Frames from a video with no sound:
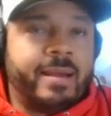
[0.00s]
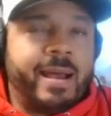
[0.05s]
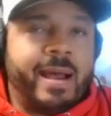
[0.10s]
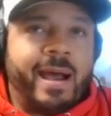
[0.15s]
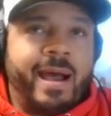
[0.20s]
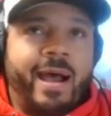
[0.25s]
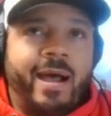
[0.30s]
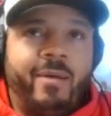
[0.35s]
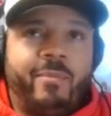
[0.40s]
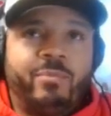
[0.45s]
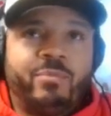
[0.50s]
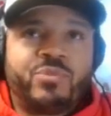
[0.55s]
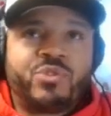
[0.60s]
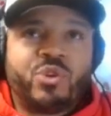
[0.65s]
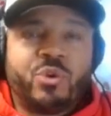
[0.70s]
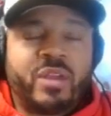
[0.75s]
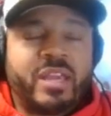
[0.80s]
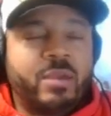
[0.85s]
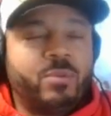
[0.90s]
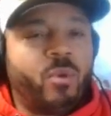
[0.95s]

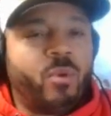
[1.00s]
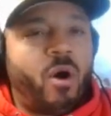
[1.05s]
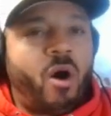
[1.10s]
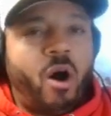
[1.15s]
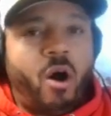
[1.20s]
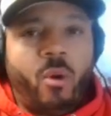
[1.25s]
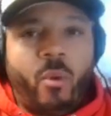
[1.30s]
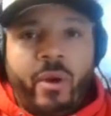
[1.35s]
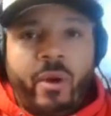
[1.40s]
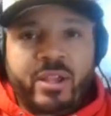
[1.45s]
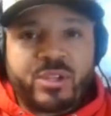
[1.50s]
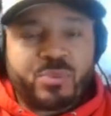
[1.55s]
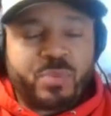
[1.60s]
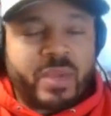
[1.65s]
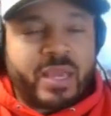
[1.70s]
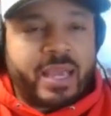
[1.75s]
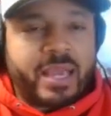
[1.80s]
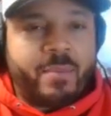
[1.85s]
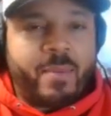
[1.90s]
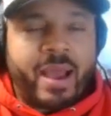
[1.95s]
So he will always
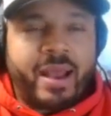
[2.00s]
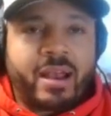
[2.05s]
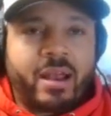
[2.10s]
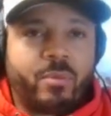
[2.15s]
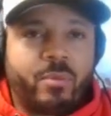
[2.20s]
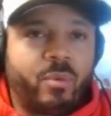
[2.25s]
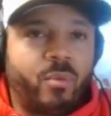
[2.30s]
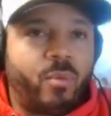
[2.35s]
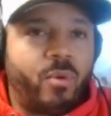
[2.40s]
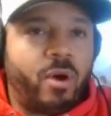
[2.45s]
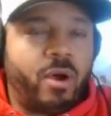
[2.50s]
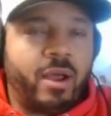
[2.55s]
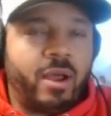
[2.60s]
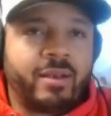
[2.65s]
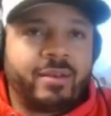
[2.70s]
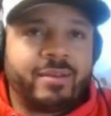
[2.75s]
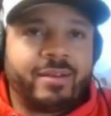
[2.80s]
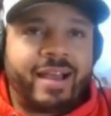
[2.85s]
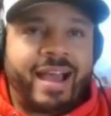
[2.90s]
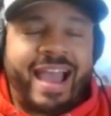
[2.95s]
be my number
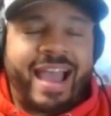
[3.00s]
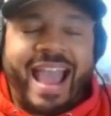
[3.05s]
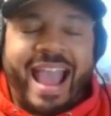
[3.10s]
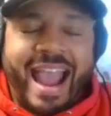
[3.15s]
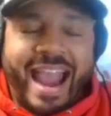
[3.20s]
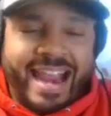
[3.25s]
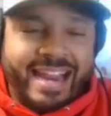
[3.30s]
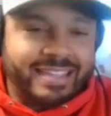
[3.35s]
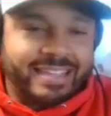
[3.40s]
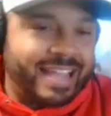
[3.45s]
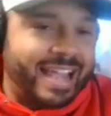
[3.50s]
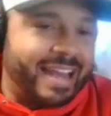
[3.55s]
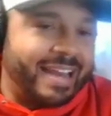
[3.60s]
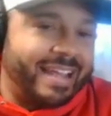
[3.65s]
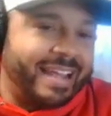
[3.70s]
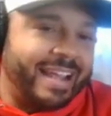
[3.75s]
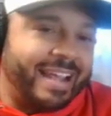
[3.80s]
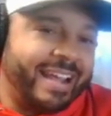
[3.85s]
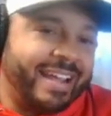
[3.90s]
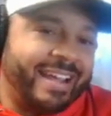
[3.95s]
one. I hate that
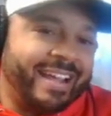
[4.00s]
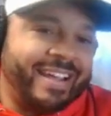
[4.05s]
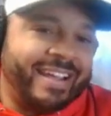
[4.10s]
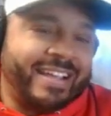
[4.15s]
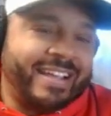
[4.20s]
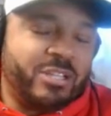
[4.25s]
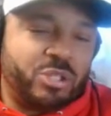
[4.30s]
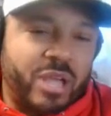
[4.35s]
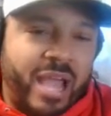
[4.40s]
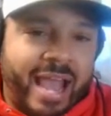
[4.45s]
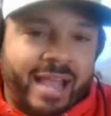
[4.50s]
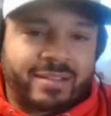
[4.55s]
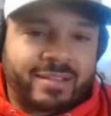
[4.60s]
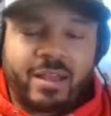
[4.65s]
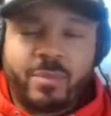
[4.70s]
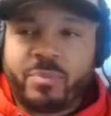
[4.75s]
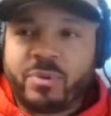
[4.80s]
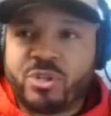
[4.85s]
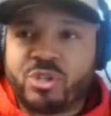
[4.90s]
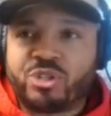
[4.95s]
he jacked
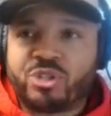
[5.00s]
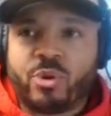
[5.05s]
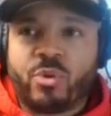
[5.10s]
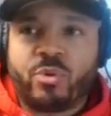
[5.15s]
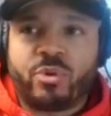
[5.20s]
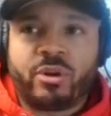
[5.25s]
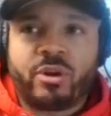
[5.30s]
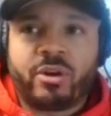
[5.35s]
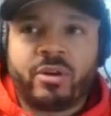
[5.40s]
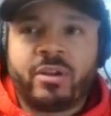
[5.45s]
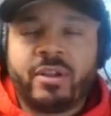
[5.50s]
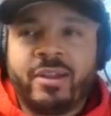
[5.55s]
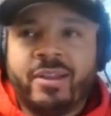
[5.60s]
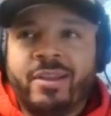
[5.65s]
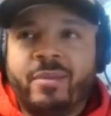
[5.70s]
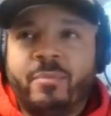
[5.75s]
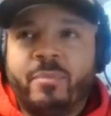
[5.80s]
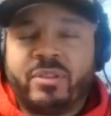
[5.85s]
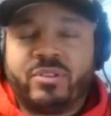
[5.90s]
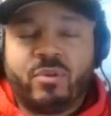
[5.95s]
up his shoulder,
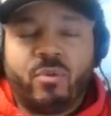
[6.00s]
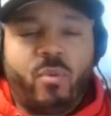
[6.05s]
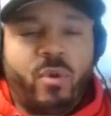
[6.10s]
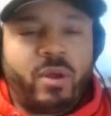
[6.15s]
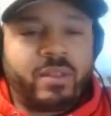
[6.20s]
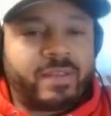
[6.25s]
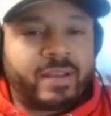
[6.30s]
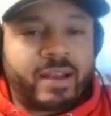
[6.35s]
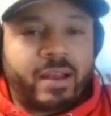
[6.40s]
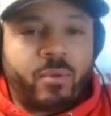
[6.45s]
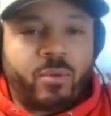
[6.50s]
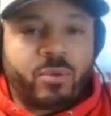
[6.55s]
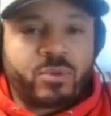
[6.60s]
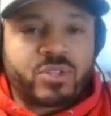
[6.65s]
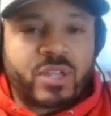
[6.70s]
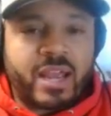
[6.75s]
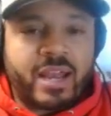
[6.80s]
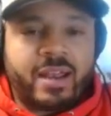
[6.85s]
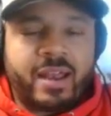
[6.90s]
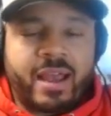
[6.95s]
but the one thing that will
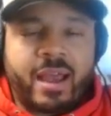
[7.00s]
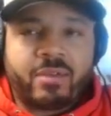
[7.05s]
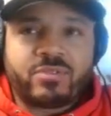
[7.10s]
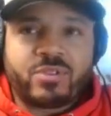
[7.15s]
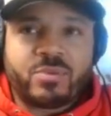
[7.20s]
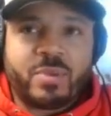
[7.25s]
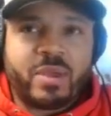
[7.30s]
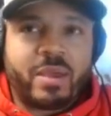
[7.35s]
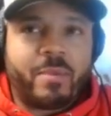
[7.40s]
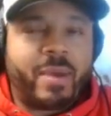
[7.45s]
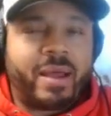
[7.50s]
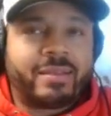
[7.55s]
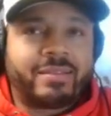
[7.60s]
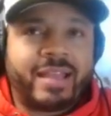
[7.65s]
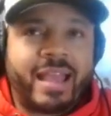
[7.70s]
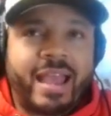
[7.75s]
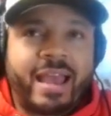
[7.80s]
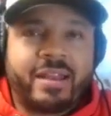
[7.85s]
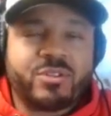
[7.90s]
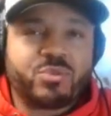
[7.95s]
stand out to me about
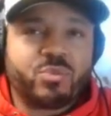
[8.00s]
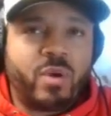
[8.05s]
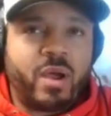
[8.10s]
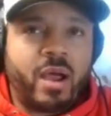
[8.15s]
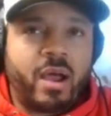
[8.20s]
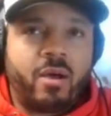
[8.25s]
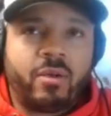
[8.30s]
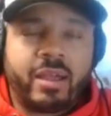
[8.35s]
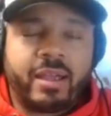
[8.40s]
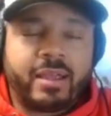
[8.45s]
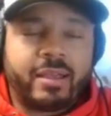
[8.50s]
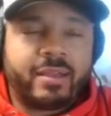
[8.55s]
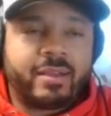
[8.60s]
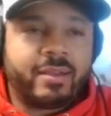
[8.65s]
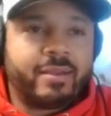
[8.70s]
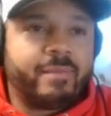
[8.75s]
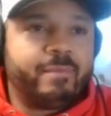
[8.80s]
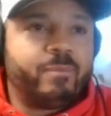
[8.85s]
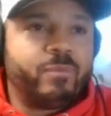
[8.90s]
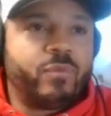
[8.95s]
that as well, like,
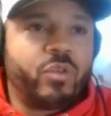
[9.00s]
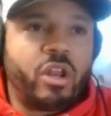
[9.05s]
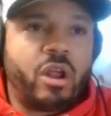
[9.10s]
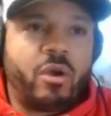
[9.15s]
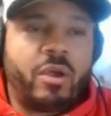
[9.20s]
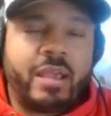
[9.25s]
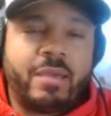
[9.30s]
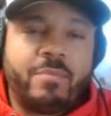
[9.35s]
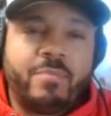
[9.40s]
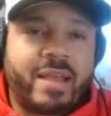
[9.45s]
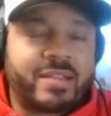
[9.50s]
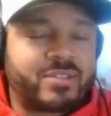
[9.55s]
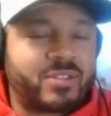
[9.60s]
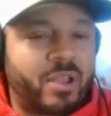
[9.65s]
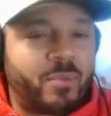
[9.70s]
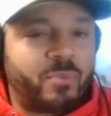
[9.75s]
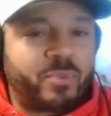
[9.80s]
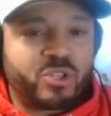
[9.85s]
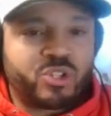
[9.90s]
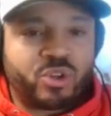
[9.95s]
he messed
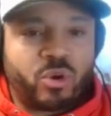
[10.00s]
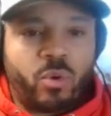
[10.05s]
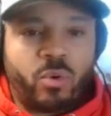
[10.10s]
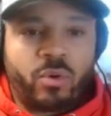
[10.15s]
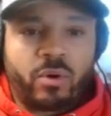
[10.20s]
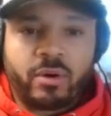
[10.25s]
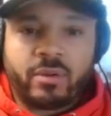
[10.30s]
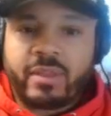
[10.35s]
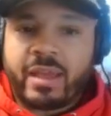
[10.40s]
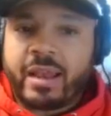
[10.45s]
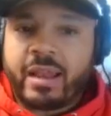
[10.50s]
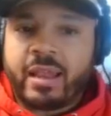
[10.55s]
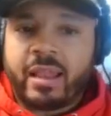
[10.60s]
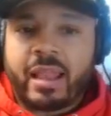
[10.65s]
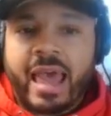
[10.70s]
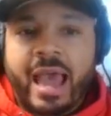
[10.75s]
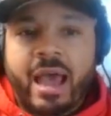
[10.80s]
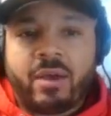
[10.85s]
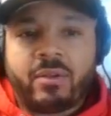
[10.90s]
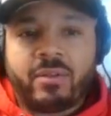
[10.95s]
up his shoulder
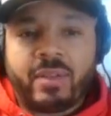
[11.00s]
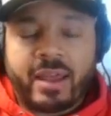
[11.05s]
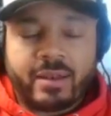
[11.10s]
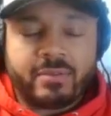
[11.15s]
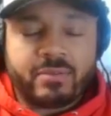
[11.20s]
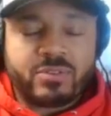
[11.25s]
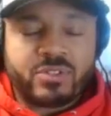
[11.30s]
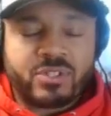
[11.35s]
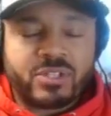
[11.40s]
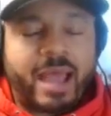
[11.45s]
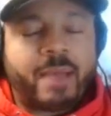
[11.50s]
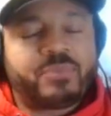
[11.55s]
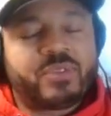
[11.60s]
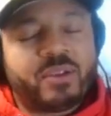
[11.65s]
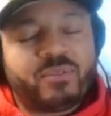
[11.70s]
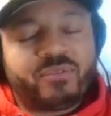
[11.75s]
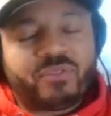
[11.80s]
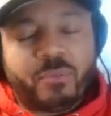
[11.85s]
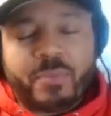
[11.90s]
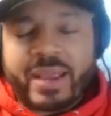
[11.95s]
that stopped
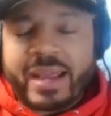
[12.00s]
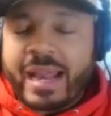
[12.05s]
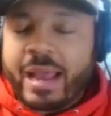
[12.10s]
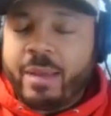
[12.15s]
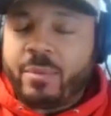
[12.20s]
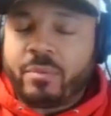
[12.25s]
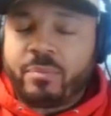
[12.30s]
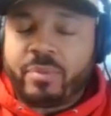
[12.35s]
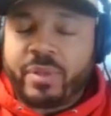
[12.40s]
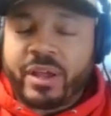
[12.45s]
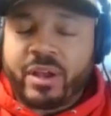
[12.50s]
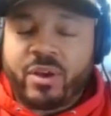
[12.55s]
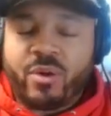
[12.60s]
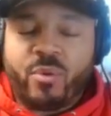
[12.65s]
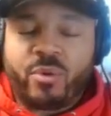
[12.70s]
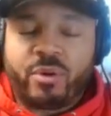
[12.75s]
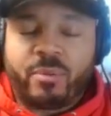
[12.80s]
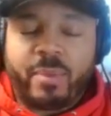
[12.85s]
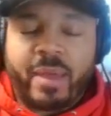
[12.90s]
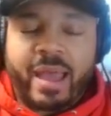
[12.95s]
him from being able to play
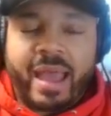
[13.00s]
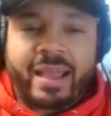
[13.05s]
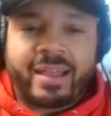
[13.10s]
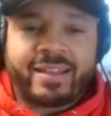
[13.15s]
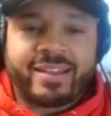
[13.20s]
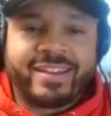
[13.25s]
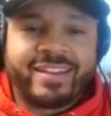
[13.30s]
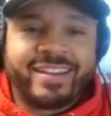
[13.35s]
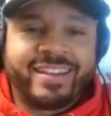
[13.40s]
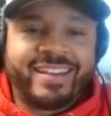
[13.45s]
quarterback,